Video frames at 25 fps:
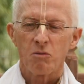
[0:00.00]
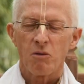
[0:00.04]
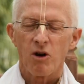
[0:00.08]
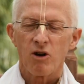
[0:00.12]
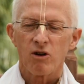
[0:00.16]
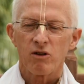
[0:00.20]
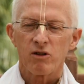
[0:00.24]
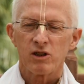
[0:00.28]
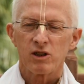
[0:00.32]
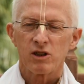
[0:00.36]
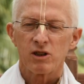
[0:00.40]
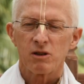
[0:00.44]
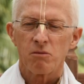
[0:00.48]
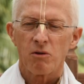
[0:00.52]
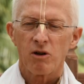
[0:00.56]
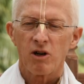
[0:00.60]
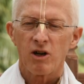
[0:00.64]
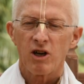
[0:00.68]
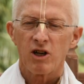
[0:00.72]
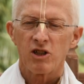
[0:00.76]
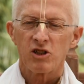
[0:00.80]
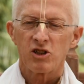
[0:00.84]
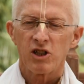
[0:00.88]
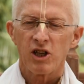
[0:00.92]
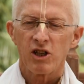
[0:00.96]
Tamal Krishna
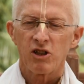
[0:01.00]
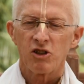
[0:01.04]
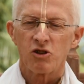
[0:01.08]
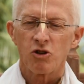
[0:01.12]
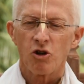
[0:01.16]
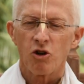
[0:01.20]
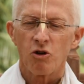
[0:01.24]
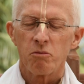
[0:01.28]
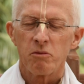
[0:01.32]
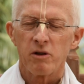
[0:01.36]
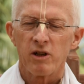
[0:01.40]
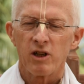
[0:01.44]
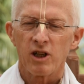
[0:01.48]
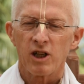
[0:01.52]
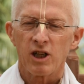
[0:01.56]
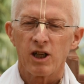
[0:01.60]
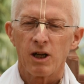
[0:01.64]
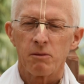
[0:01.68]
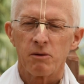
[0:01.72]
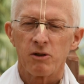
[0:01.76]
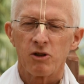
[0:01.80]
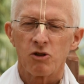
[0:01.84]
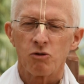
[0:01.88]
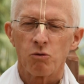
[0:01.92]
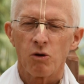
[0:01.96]
Maharaj had told me to
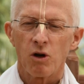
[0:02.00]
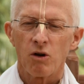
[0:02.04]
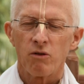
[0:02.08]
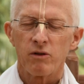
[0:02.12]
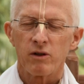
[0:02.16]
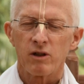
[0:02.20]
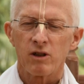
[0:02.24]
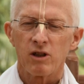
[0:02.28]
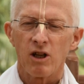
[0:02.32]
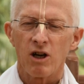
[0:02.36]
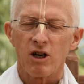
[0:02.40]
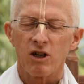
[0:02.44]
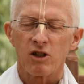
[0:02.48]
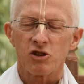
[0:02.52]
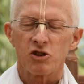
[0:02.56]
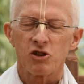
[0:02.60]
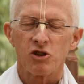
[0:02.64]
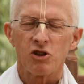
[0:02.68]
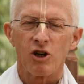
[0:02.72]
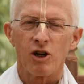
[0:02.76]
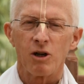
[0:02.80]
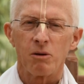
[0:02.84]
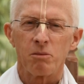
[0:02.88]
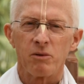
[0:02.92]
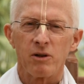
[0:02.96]
come at 12 o'clock
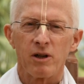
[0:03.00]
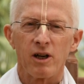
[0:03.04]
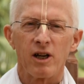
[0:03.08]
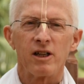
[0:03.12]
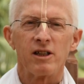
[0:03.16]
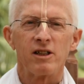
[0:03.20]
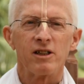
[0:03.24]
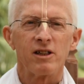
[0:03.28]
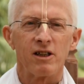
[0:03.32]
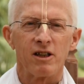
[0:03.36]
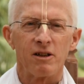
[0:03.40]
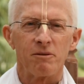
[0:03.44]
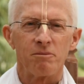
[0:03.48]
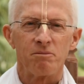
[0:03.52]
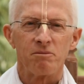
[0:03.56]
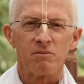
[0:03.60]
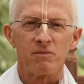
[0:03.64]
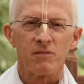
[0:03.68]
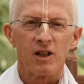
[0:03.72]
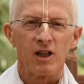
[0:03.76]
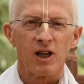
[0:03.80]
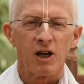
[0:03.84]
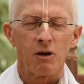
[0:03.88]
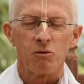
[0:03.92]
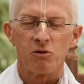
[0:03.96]
sharp, and I did.
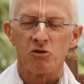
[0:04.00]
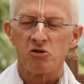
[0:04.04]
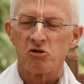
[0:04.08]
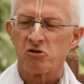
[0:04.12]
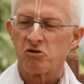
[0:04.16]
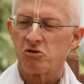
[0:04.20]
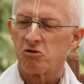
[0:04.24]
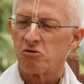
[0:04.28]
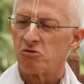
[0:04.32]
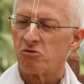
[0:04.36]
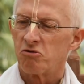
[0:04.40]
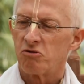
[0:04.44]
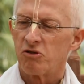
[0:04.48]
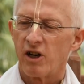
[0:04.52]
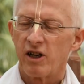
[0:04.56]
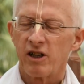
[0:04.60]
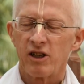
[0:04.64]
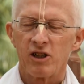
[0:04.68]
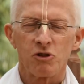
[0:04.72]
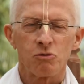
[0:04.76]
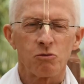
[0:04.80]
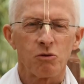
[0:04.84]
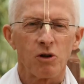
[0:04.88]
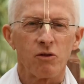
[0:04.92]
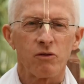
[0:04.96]
I was
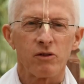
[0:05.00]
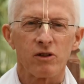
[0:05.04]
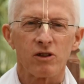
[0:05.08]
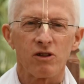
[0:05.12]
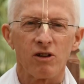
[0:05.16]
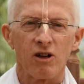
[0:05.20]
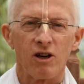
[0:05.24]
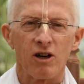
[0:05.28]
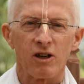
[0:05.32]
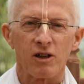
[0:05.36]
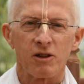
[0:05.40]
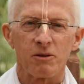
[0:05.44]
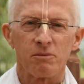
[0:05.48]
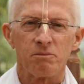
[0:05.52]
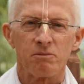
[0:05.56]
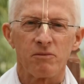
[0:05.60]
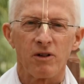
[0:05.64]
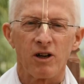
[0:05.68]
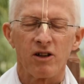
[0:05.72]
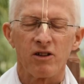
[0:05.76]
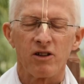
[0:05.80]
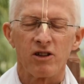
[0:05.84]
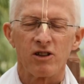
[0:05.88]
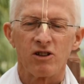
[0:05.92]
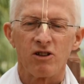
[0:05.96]
right at 12 o'clock
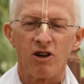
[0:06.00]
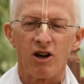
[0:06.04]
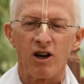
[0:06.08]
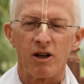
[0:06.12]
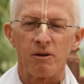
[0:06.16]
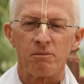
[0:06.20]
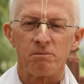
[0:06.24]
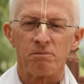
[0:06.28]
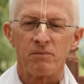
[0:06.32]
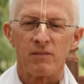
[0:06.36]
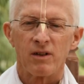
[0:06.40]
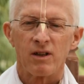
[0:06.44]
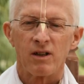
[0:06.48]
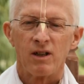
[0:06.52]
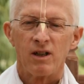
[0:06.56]
on the dot.